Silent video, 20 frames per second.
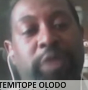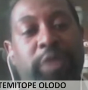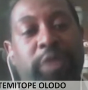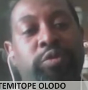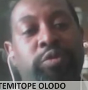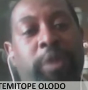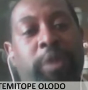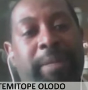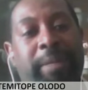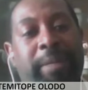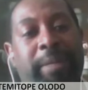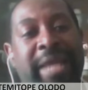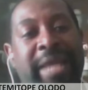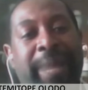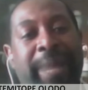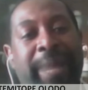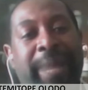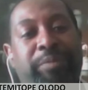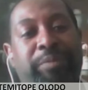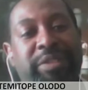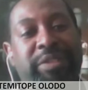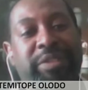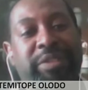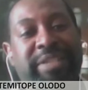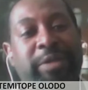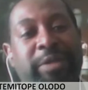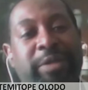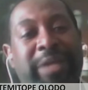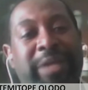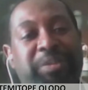what normally happens is
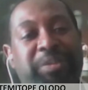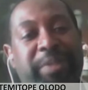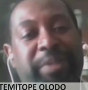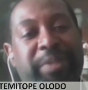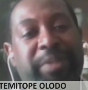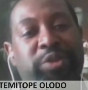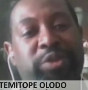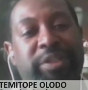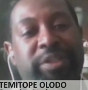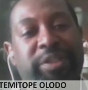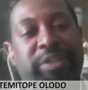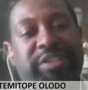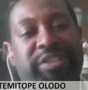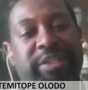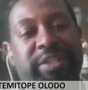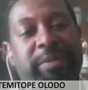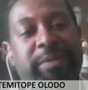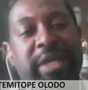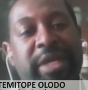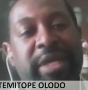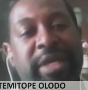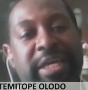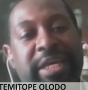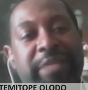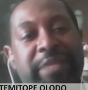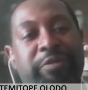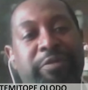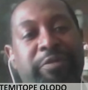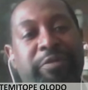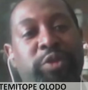that you have specialist team
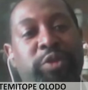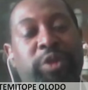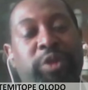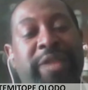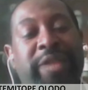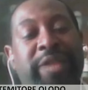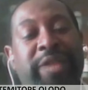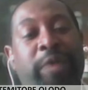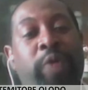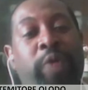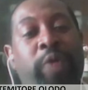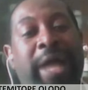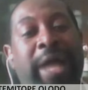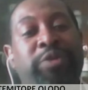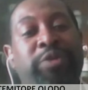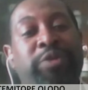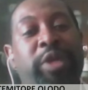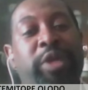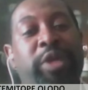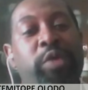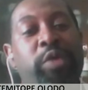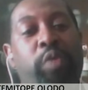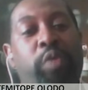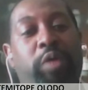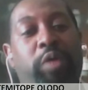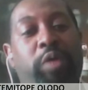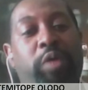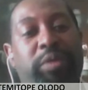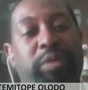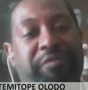individuals that could actually
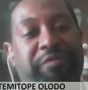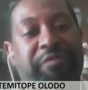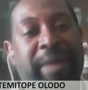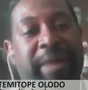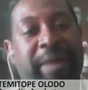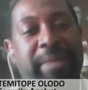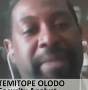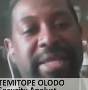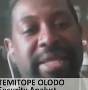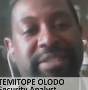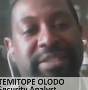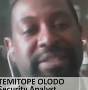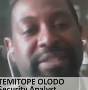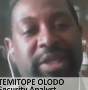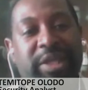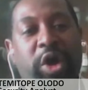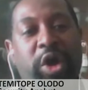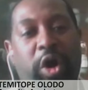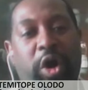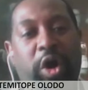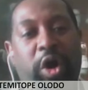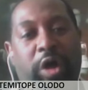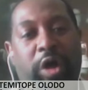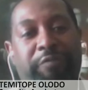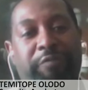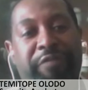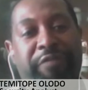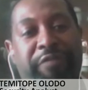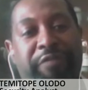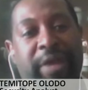work with families
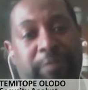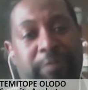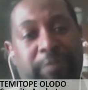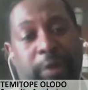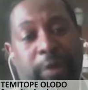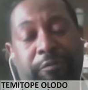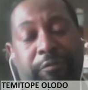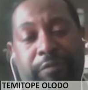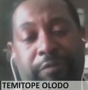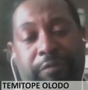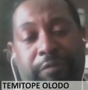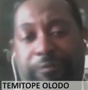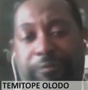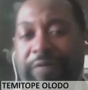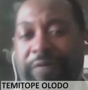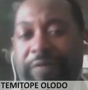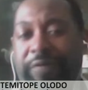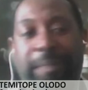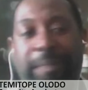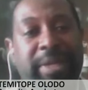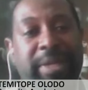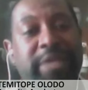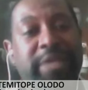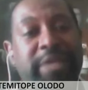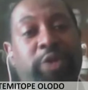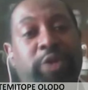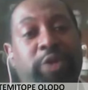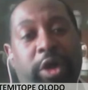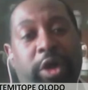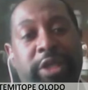or you know,
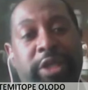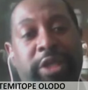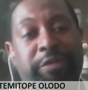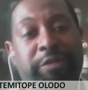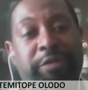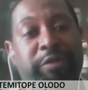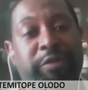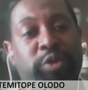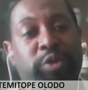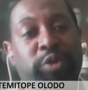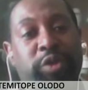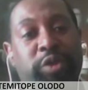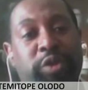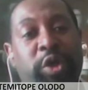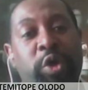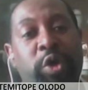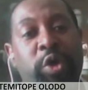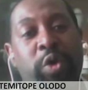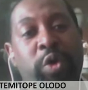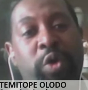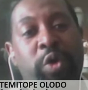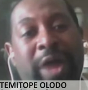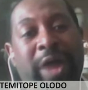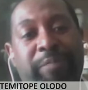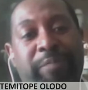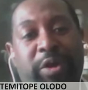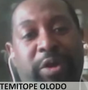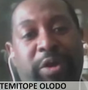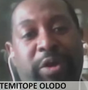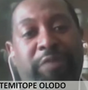families or individuals who have
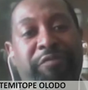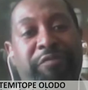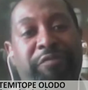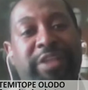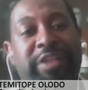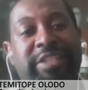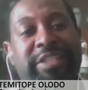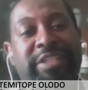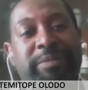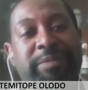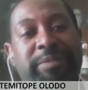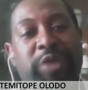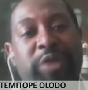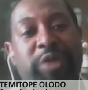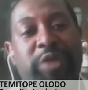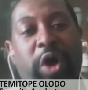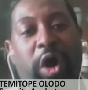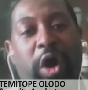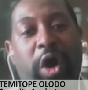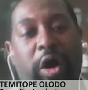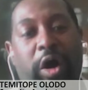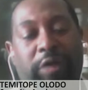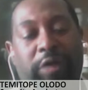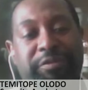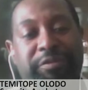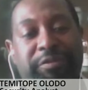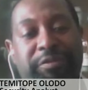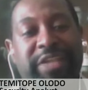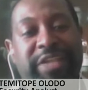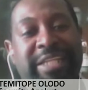become victims
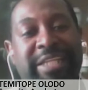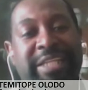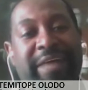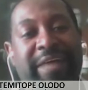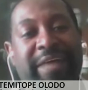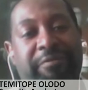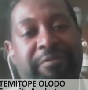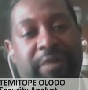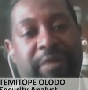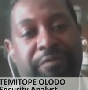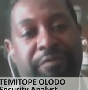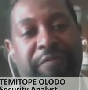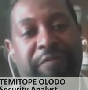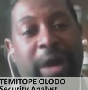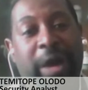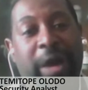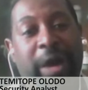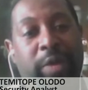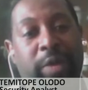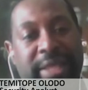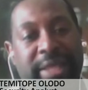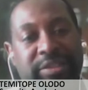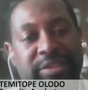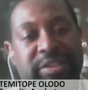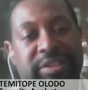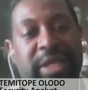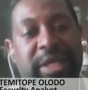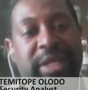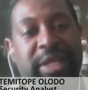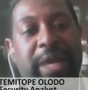of gender
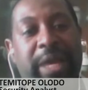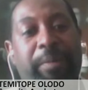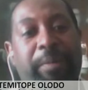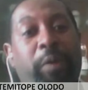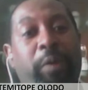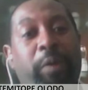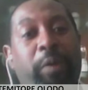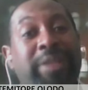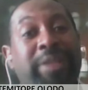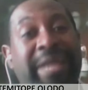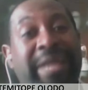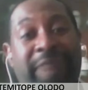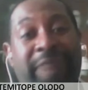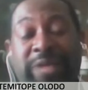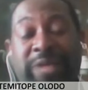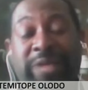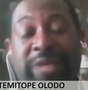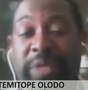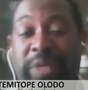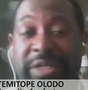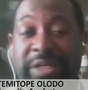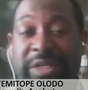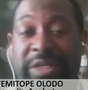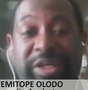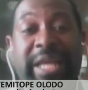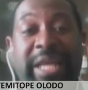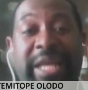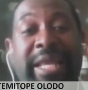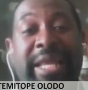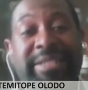violence. But what I've actually
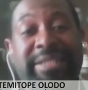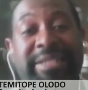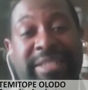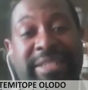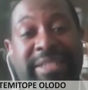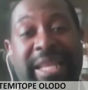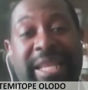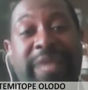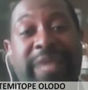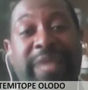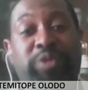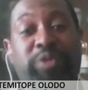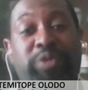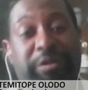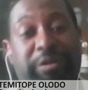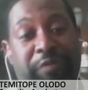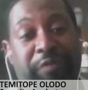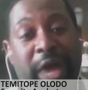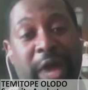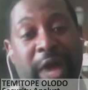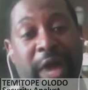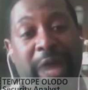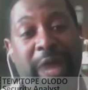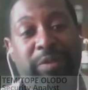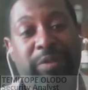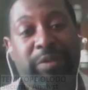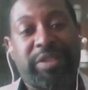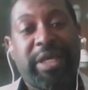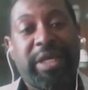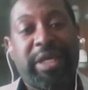realized in the last 24
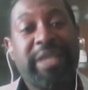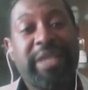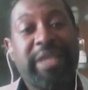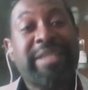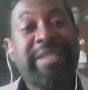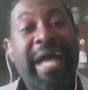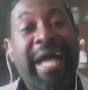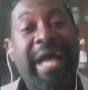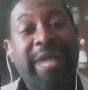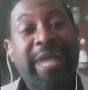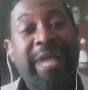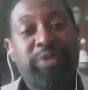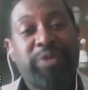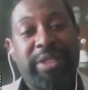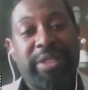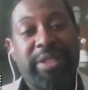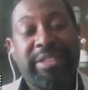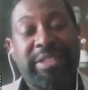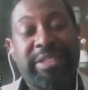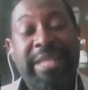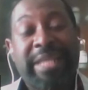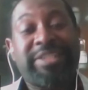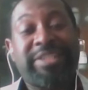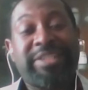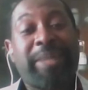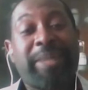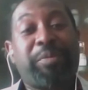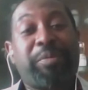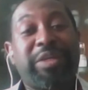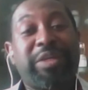hours is that actually the
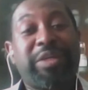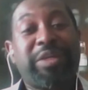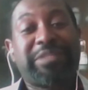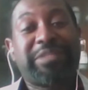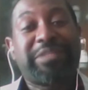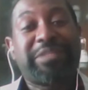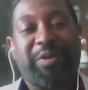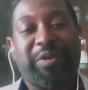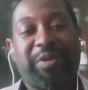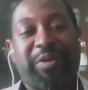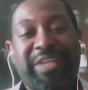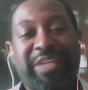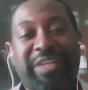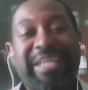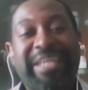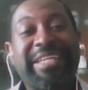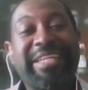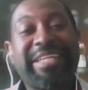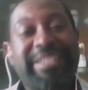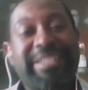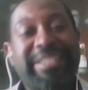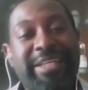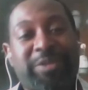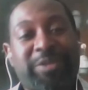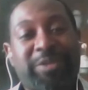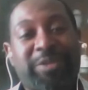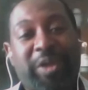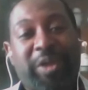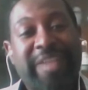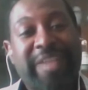Nigerian police force indeed
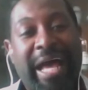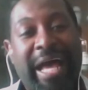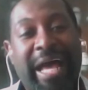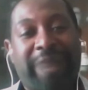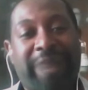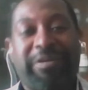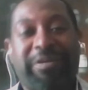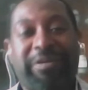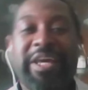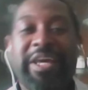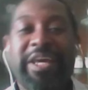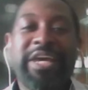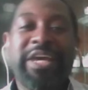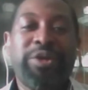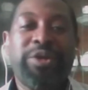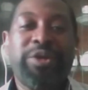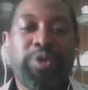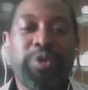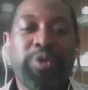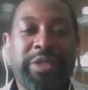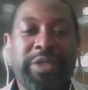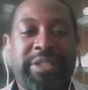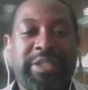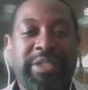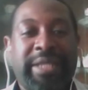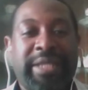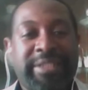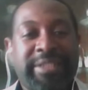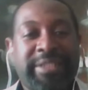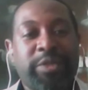does have a unit
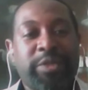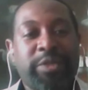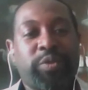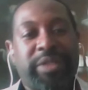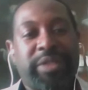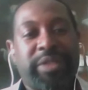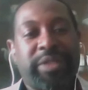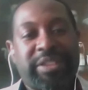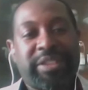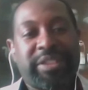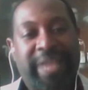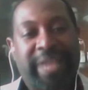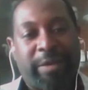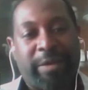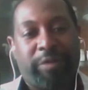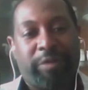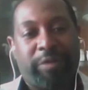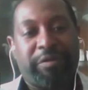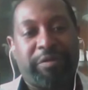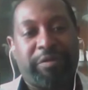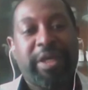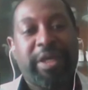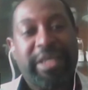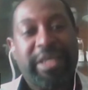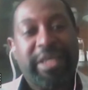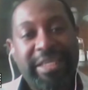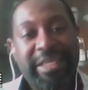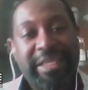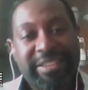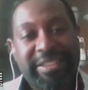that deals with this kind of
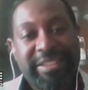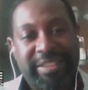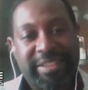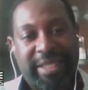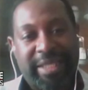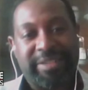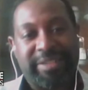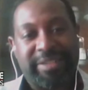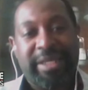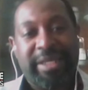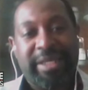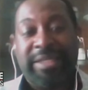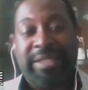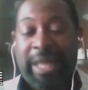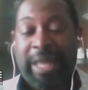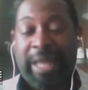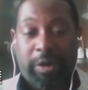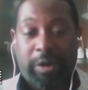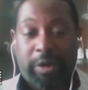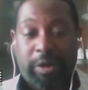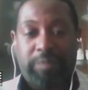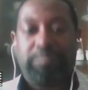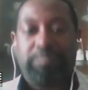incident. Now,